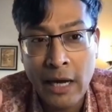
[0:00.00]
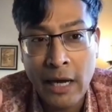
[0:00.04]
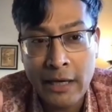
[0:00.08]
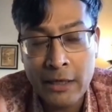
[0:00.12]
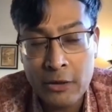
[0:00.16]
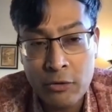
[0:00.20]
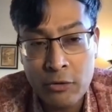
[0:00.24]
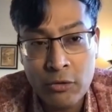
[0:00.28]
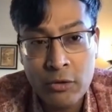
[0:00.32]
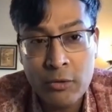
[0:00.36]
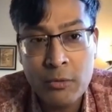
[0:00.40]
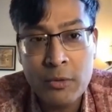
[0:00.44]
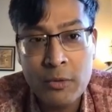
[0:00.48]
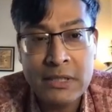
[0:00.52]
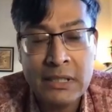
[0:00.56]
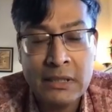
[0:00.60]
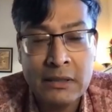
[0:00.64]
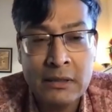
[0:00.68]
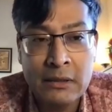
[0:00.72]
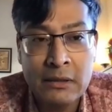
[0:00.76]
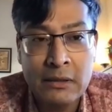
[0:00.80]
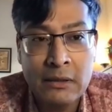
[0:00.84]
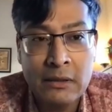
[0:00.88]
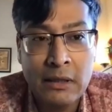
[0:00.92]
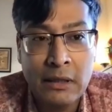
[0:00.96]
I knew it was
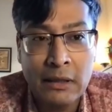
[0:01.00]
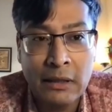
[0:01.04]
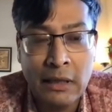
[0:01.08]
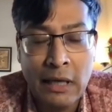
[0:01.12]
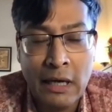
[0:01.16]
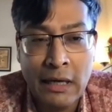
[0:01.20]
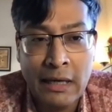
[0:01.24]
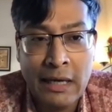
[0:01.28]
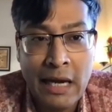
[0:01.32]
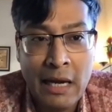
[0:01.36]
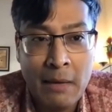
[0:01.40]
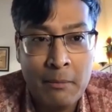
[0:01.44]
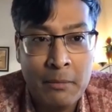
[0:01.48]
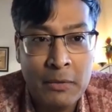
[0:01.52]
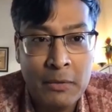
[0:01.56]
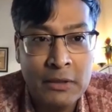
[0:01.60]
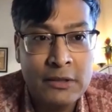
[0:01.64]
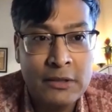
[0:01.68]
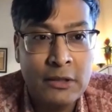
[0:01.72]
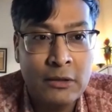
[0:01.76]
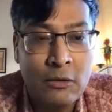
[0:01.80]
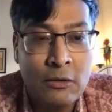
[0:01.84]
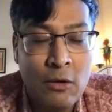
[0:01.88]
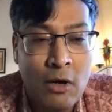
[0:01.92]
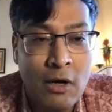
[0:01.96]
a
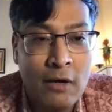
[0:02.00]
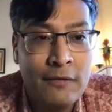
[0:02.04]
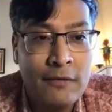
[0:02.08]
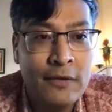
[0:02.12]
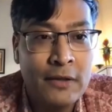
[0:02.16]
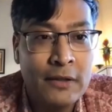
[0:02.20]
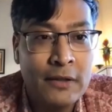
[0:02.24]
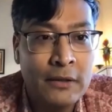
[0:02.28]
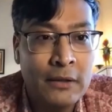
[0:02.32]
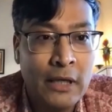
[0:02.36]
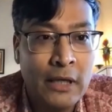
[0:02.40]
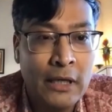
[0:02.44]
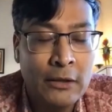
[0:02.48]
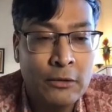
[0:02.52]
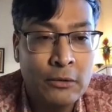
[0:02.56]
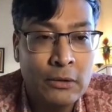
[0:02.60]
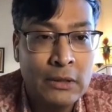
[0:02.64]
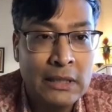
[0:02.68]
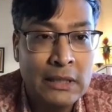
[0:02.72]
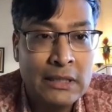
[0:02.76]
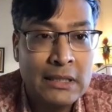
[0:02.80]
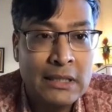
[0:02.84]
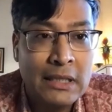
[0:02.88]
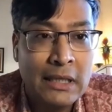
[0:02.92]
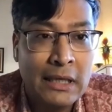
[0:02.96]
gamble to go off and
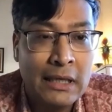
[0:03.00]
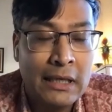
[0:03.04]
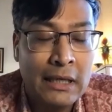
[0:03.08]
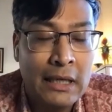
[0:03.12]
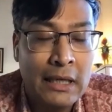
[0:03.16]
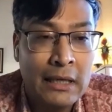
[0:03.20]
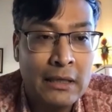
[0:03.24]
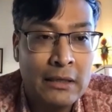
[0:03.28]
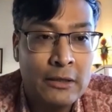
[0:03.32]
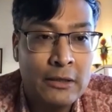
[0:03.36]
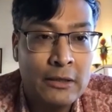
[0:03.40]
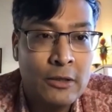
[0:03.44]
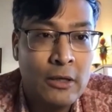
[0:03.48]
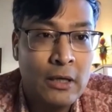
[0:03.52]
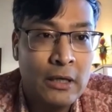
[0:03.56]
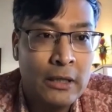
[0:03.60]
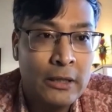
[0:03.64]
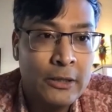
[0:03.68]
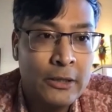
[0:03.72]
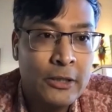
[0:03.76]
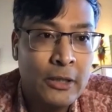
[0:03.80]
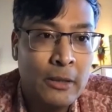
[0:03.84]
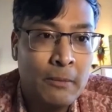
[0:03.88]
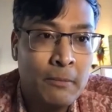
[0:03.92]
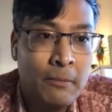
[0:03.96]
do this thing and get a
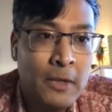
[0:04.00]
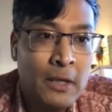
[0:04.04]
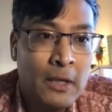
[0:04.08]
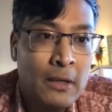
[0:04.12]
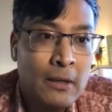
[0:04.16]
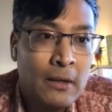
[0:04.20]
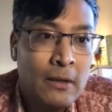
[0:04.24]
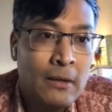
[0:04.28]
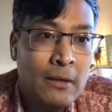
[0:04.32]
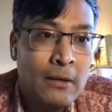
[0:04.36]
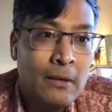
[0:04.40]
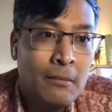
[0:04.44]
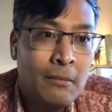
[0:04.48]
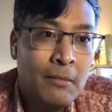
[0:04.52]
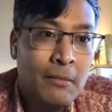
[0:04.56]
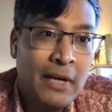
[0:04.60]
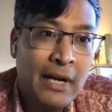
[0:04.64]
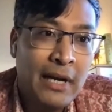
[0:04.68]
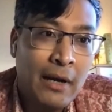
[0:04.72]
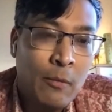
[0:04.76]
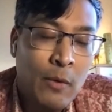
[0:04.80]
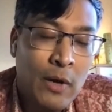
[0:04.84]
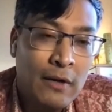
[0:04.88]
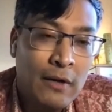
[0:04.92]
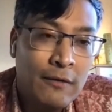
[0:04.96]
scholarship,
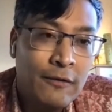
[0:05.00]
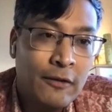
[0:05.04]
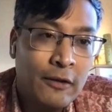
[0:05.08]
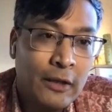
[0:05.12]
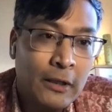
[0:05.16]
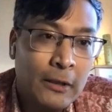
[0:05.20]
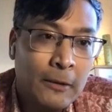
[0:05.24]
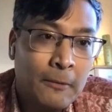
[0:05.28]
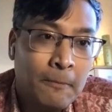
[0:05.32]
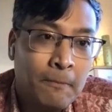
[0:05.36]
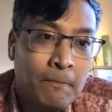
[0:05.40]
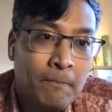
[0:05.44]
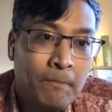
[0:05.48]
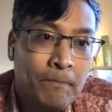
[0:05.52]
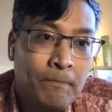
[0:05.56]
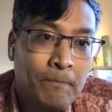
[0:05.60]
but I went for it,